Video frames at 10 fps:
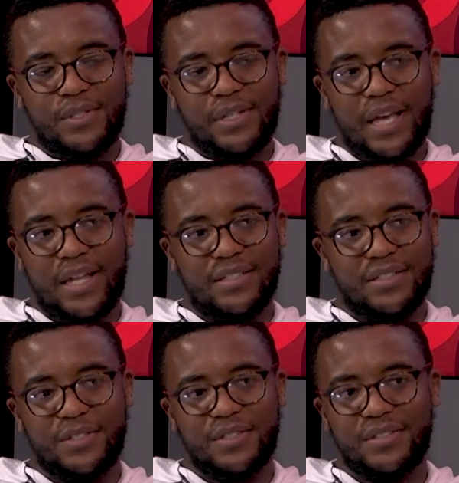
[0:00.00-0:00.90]

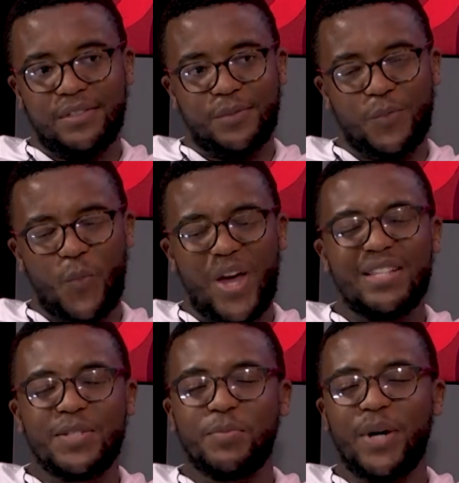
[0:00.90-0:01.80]
and what
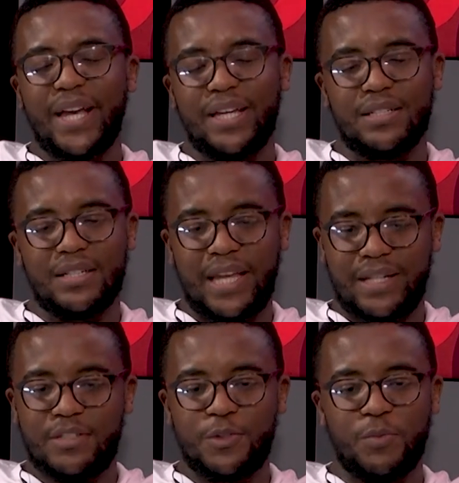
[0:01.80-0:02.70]
inspired
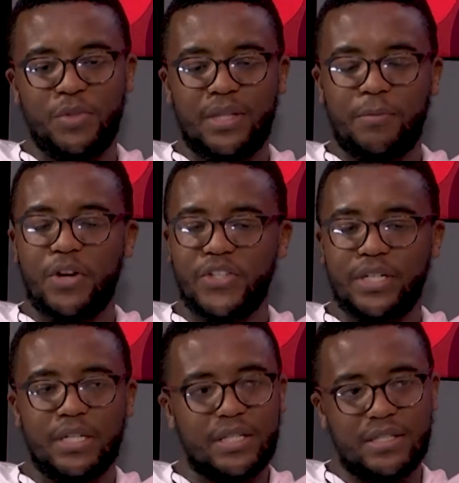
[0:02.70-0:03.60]
it to be the
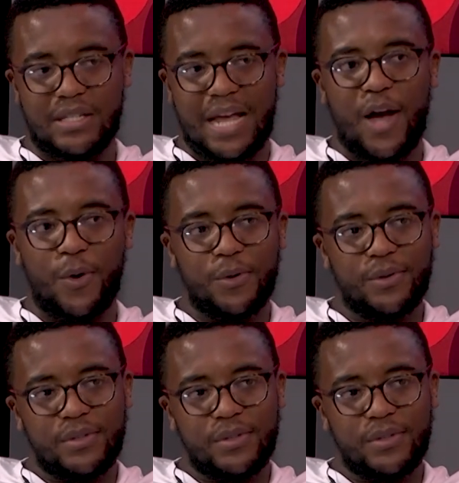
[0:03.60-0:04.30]
project it is now.